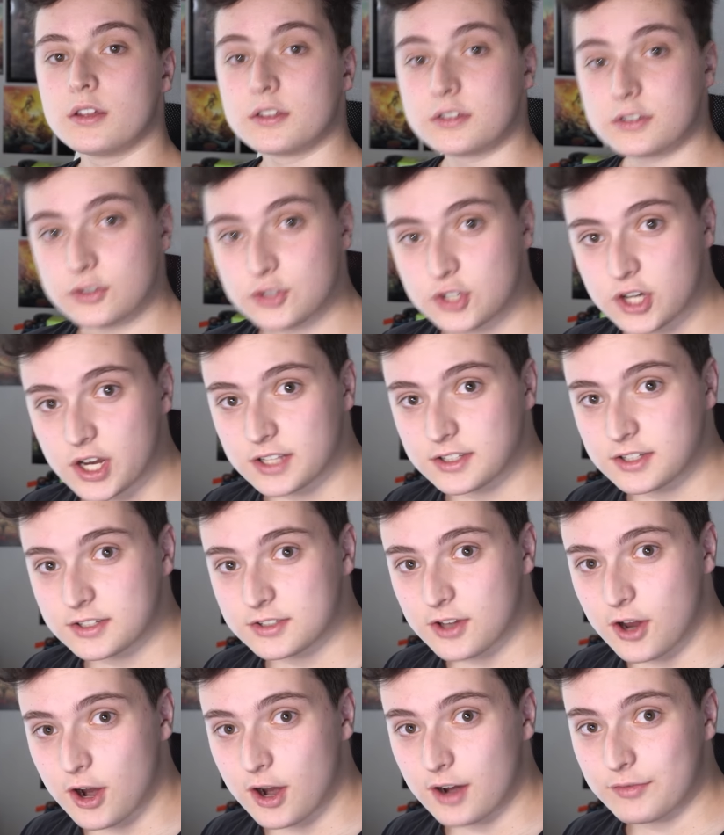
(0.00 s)
So chances
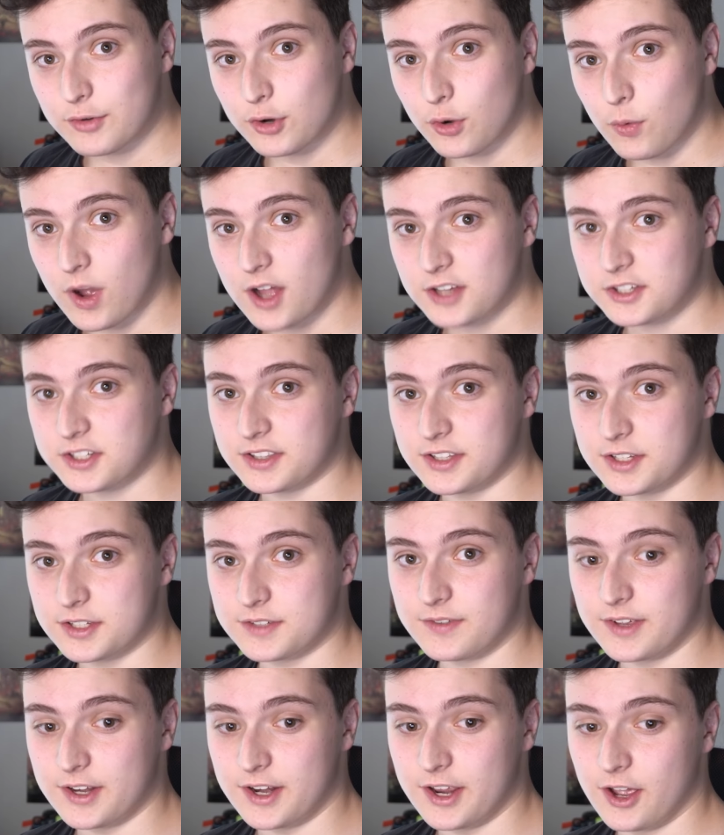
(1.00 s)
are, if you're watching this
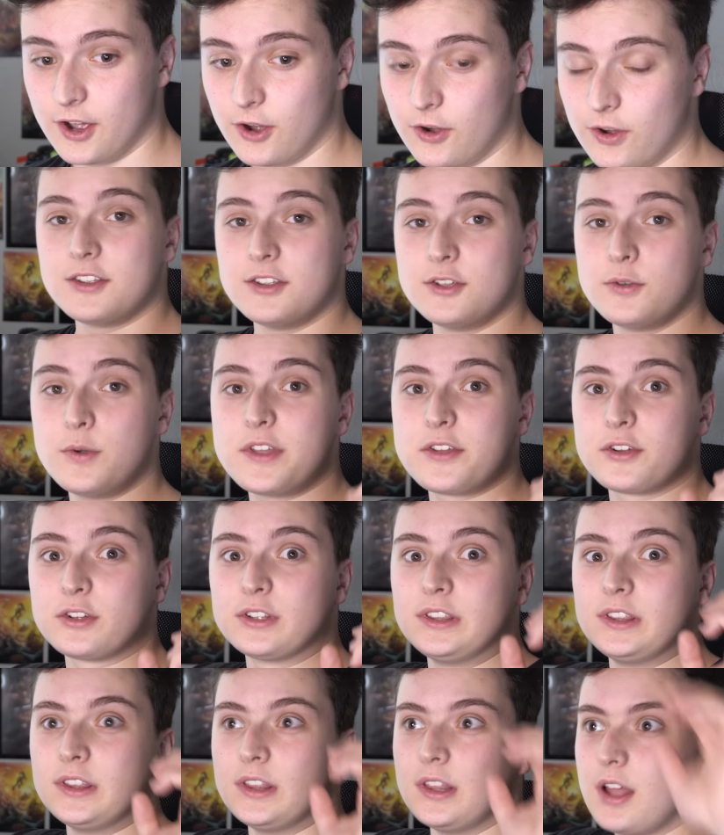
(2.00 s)
video, you either
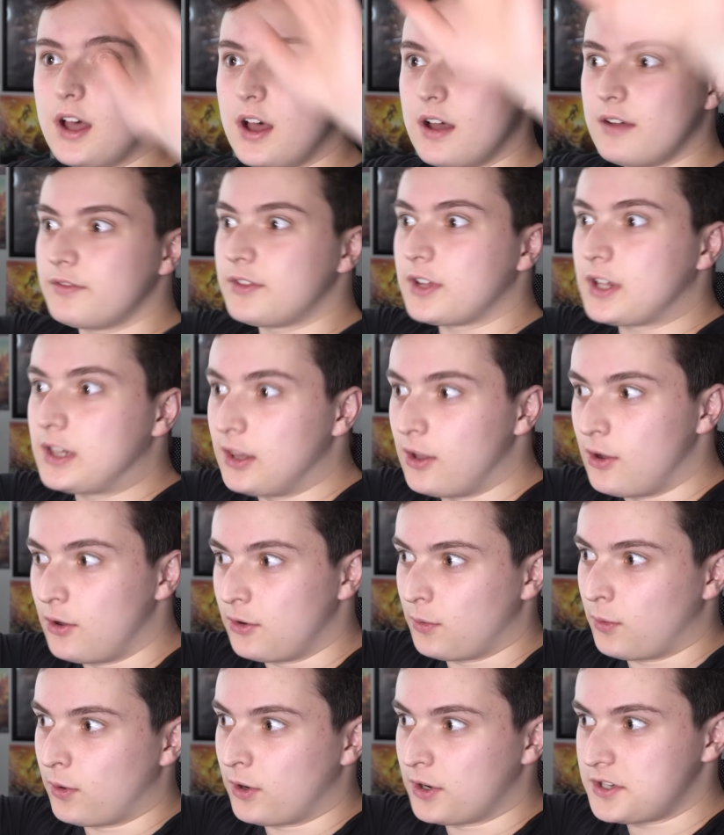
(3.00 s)
love the Clone
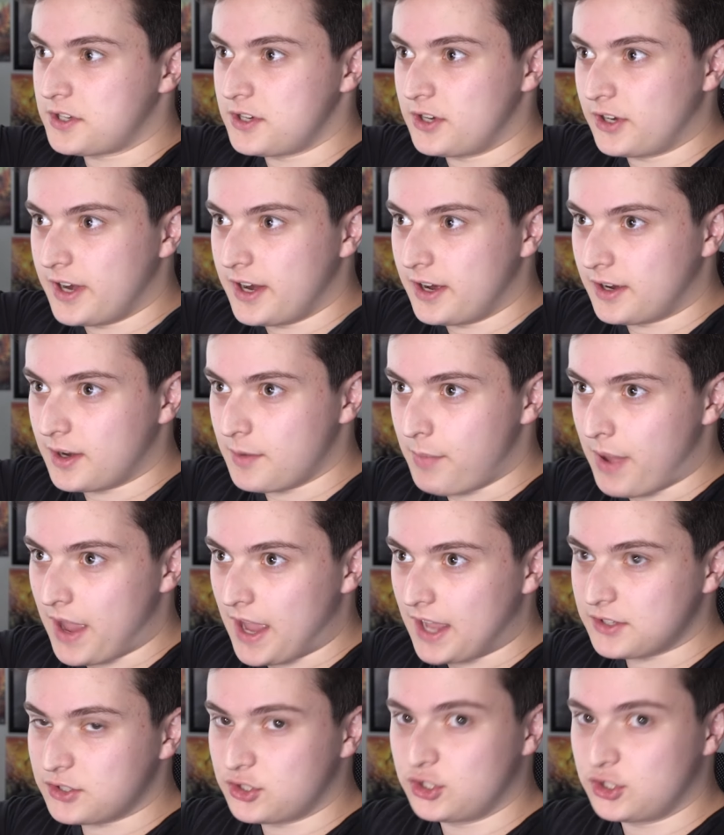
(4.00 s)
Wars and you're here to pass